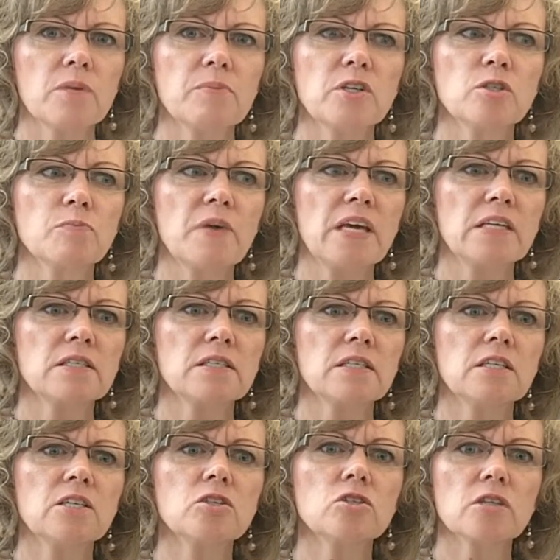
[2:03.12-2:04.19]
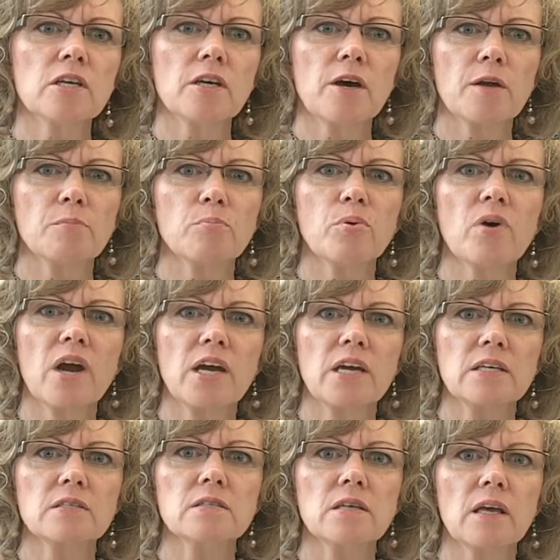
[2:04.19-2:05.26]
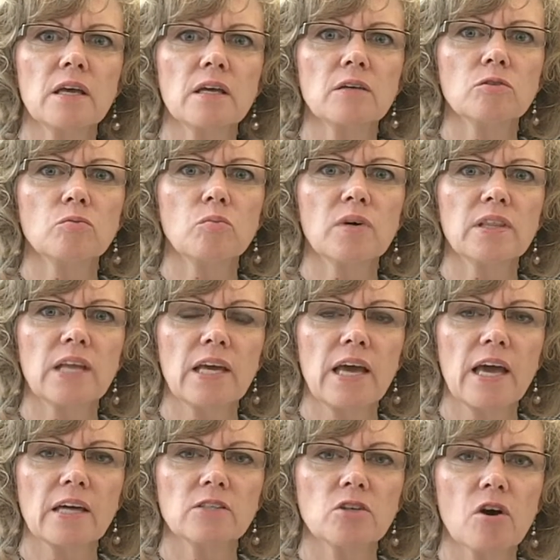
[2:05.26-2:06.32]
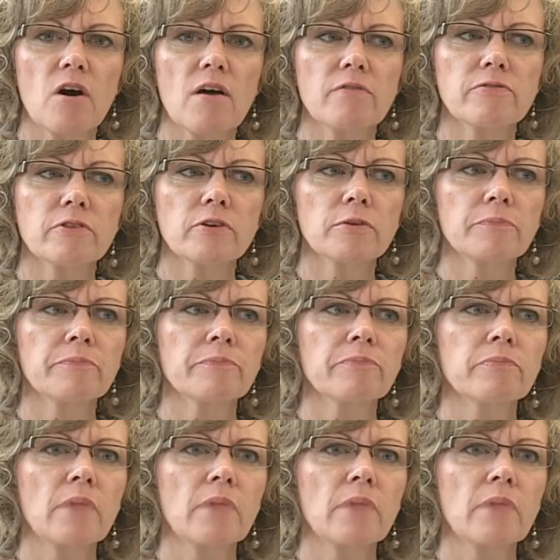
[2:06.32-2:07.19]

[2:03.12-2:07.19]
pretty much based initially on price and what they had to offer,